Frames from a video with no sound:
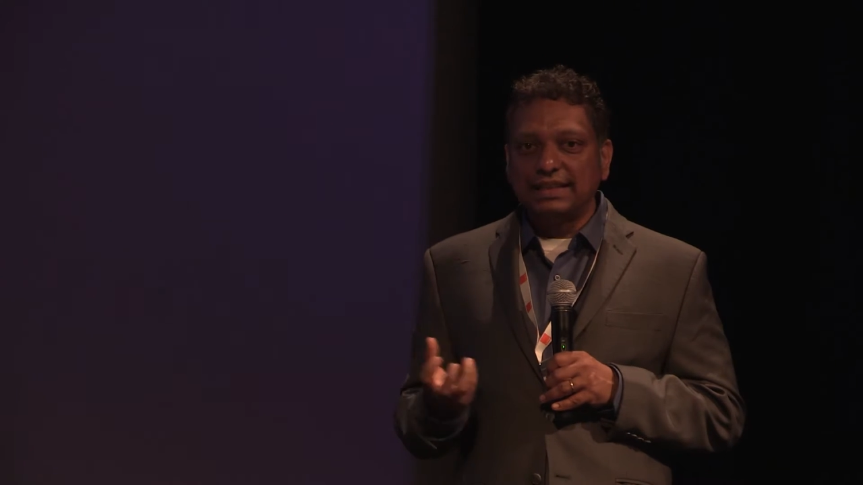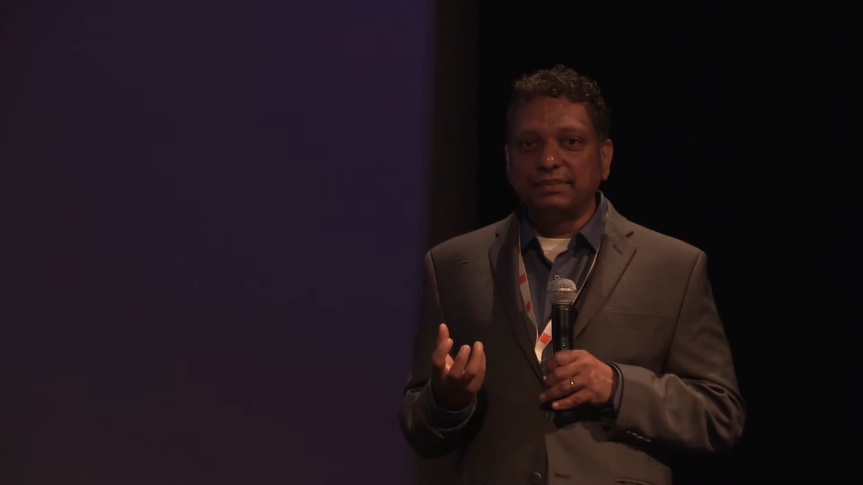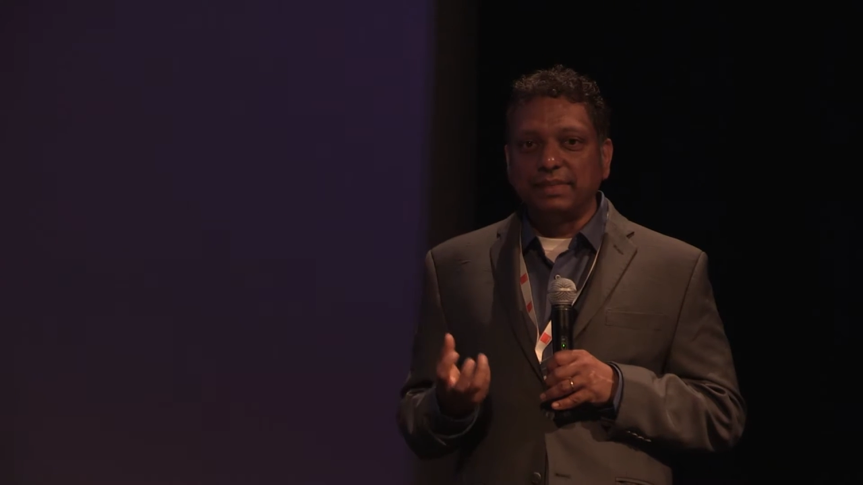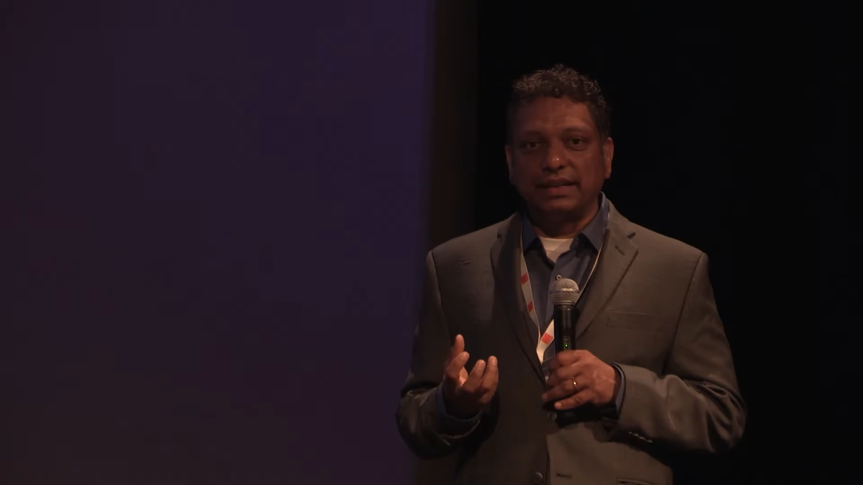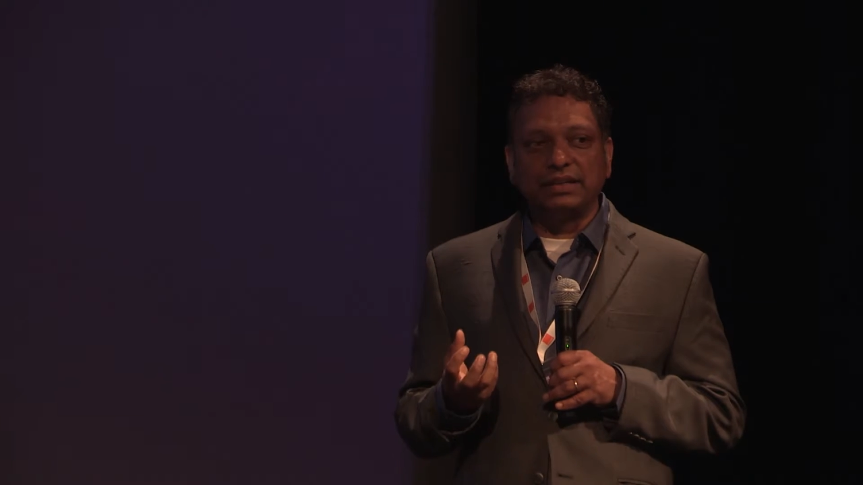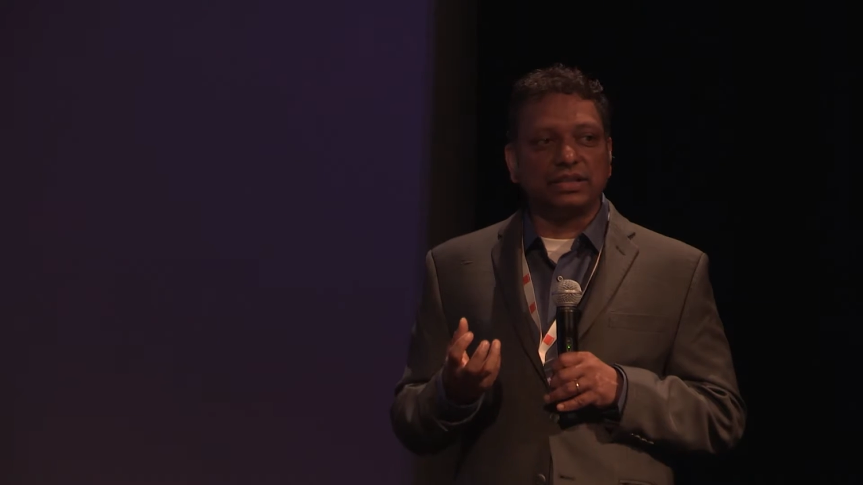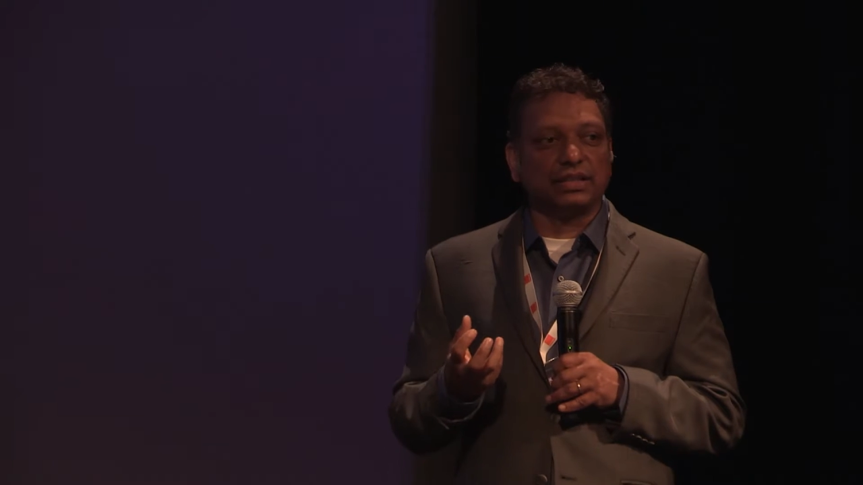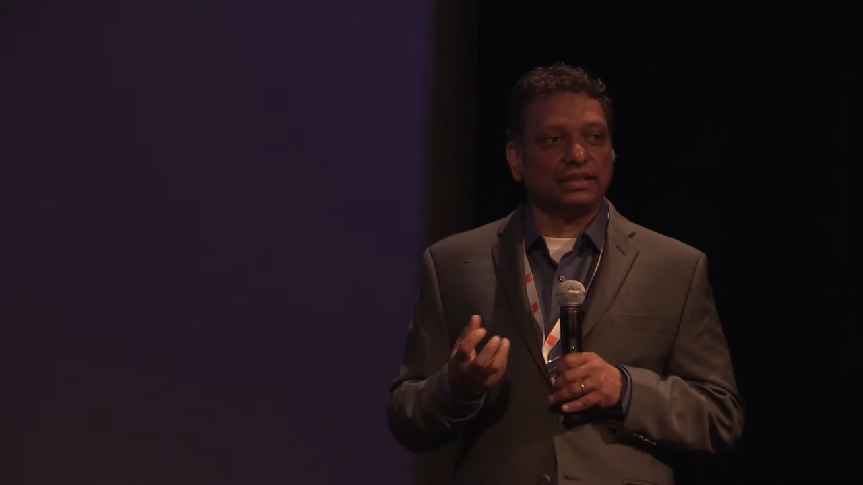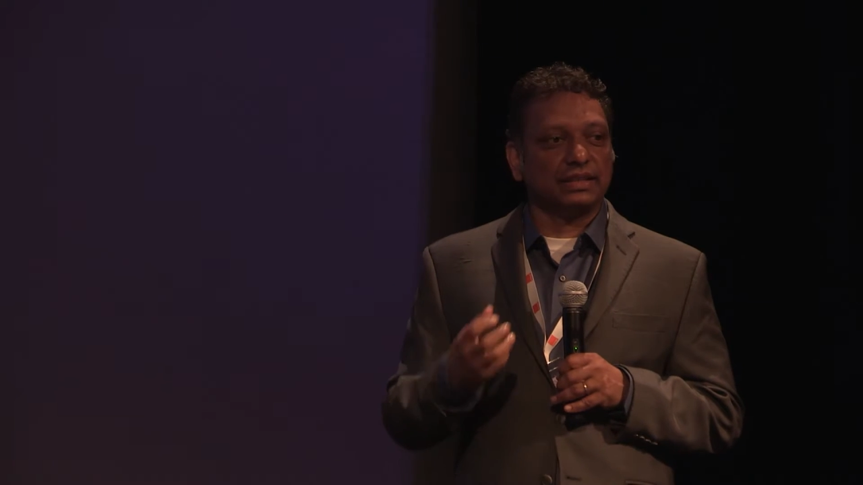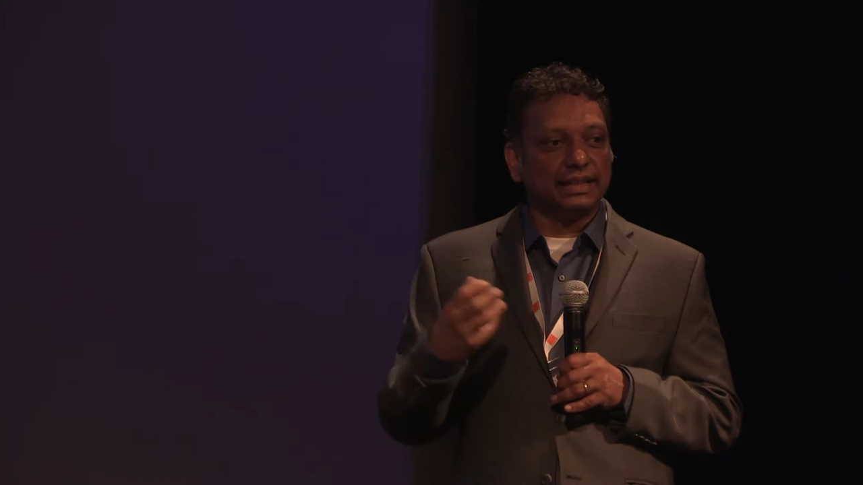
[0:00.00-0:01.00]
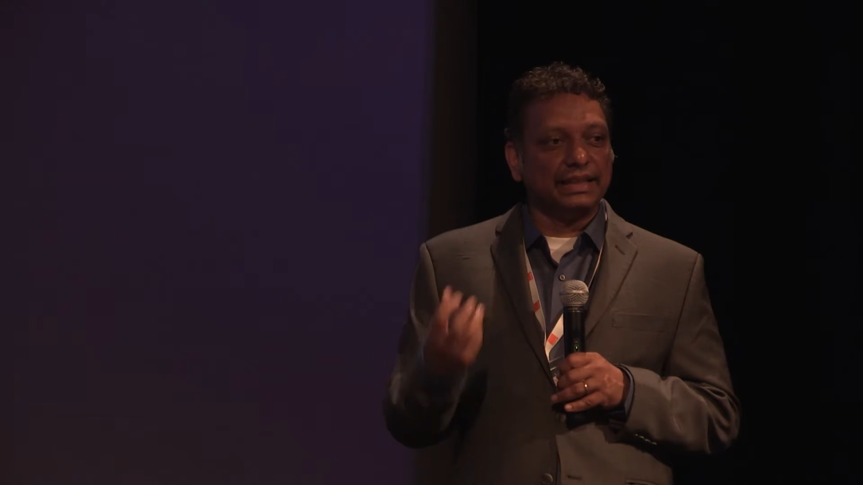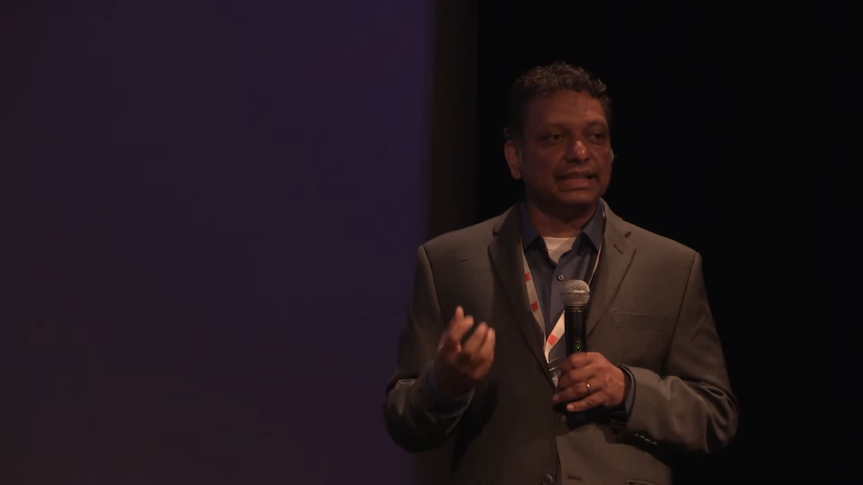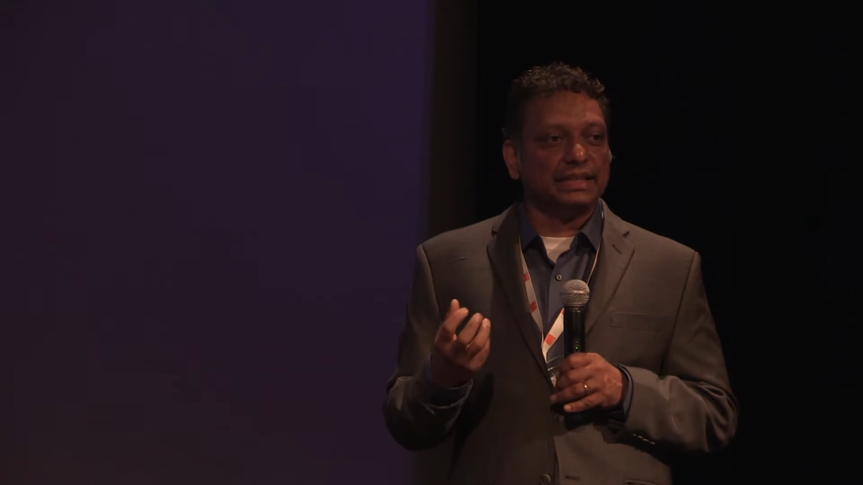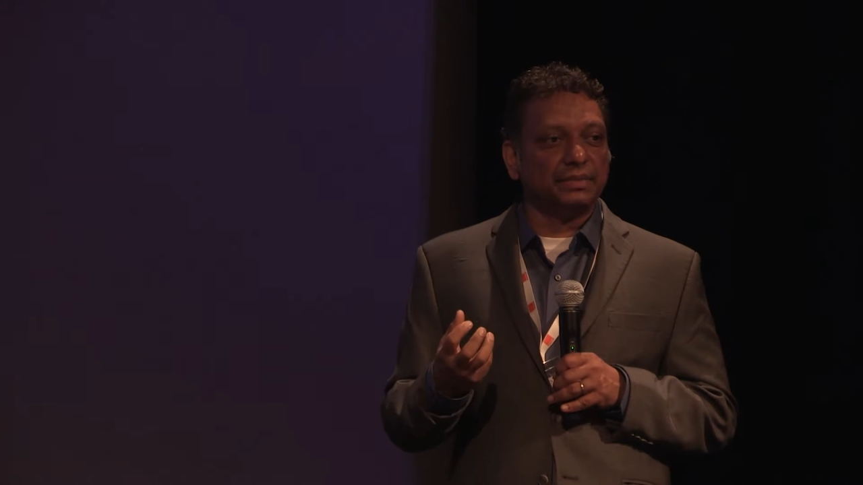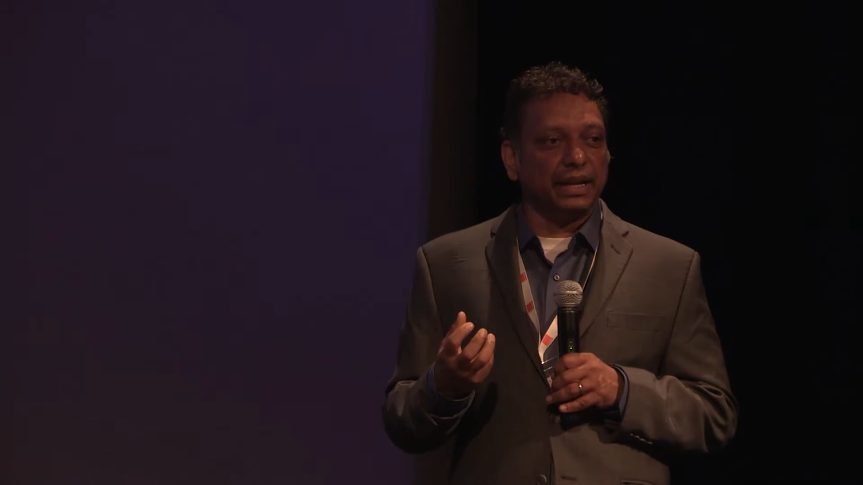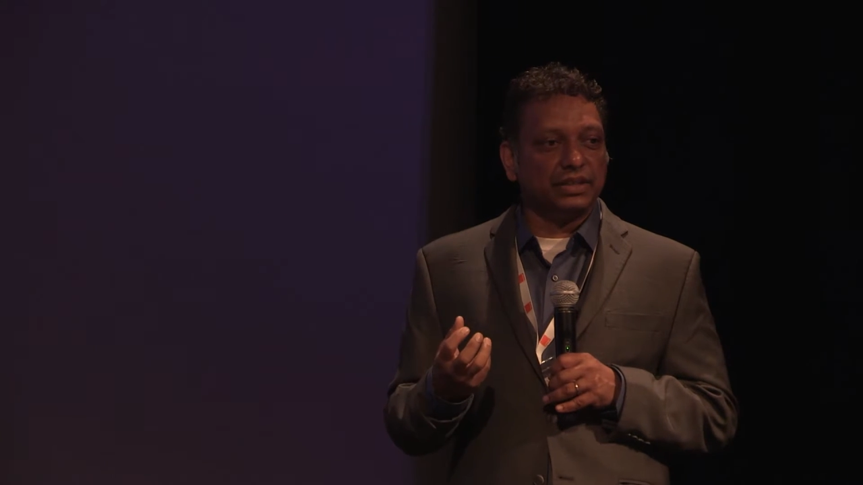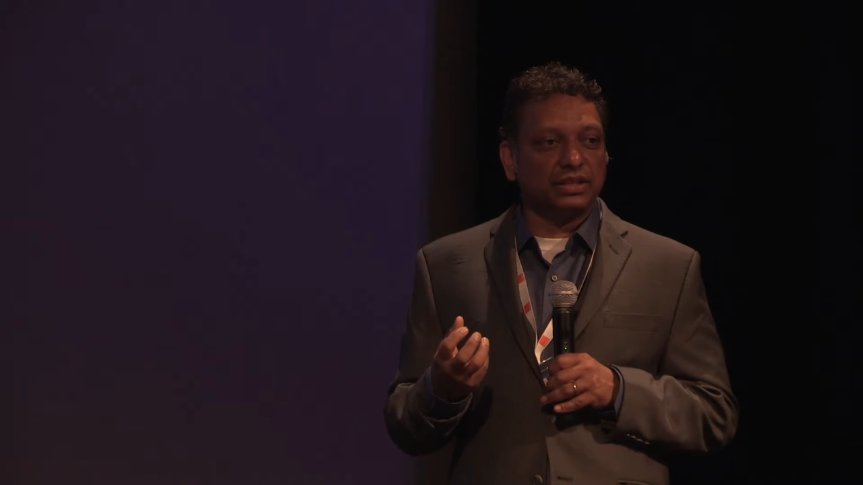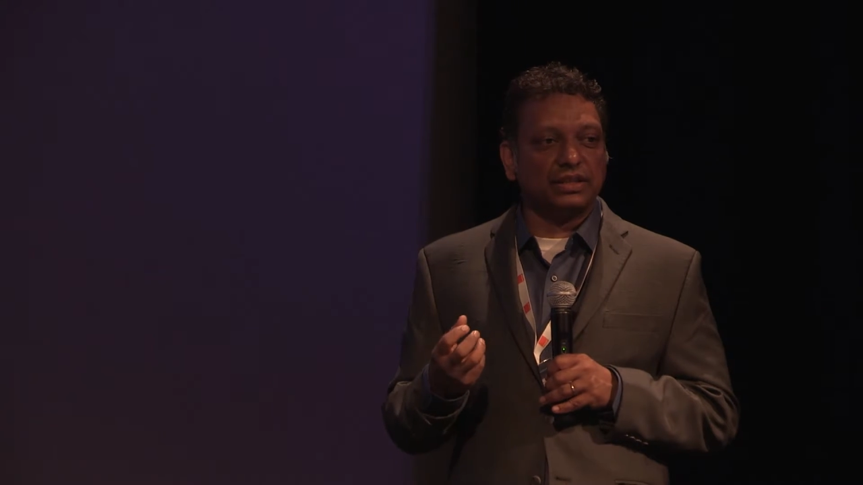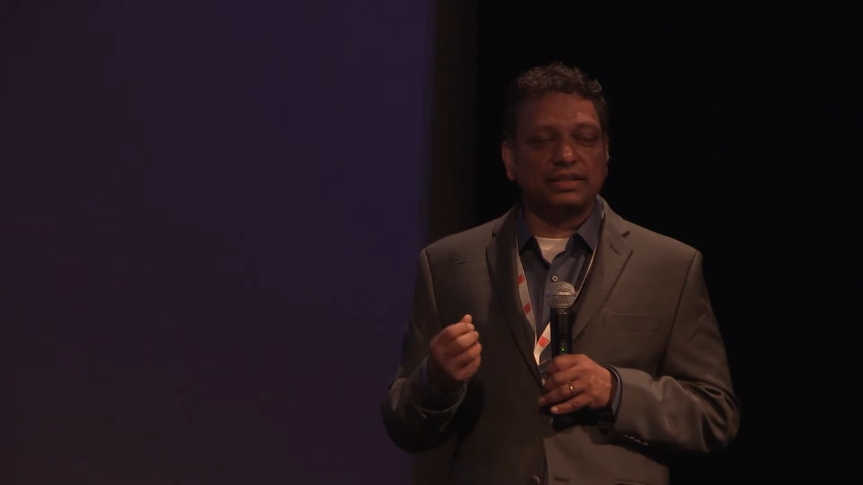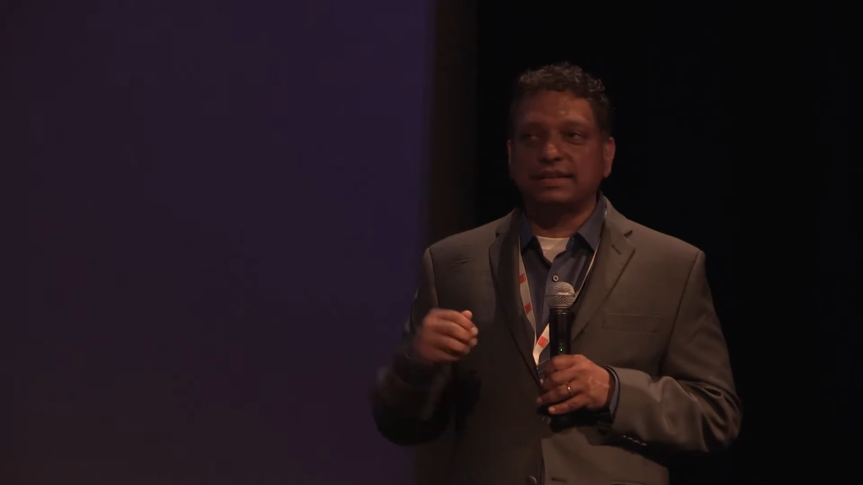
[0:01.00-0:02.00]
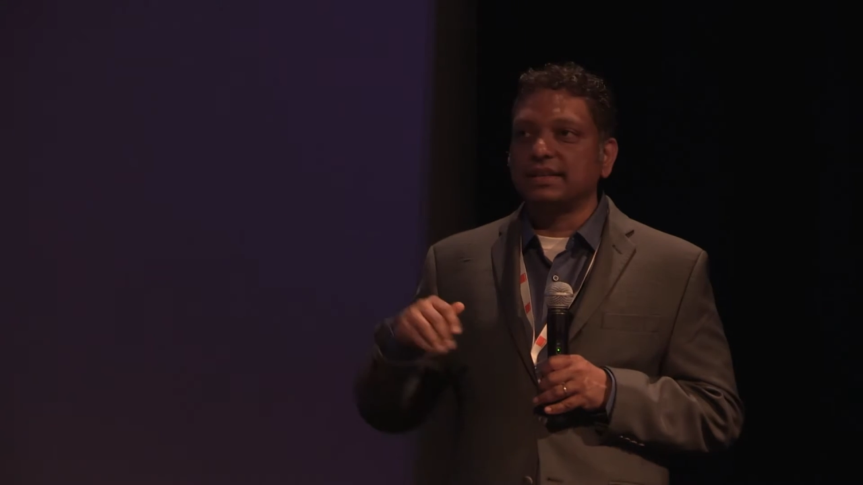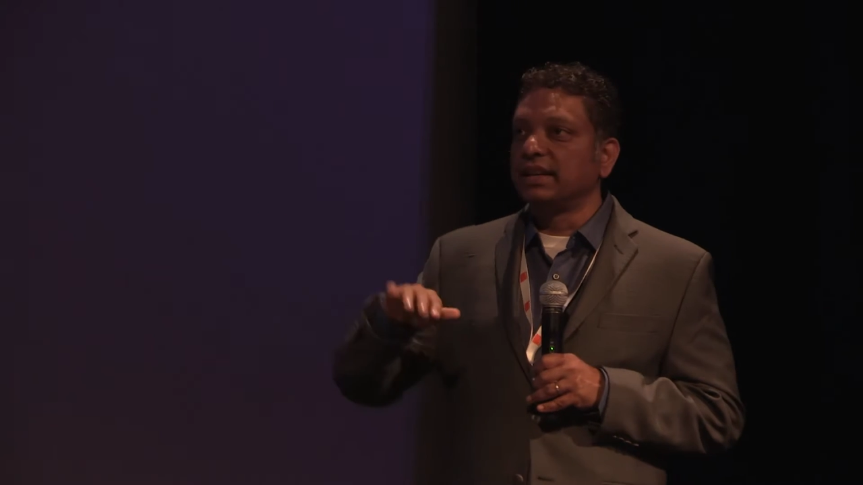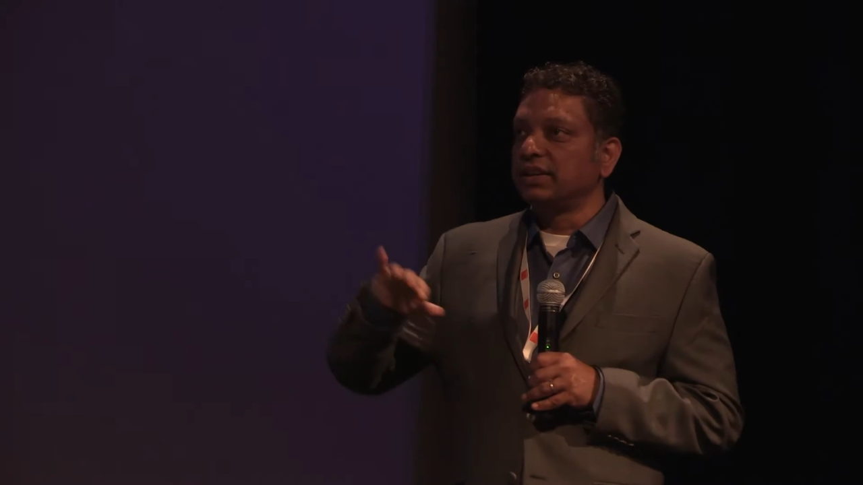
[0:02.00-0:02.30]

dimensions,